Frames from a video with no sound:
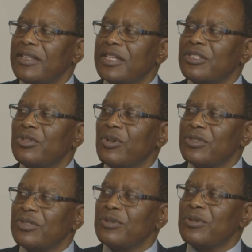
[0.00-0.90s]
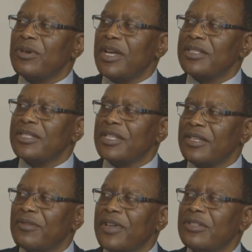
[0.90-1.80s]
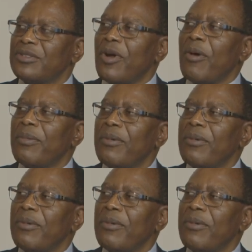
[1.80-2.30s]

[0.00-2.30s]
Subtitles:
That shows you a significant drop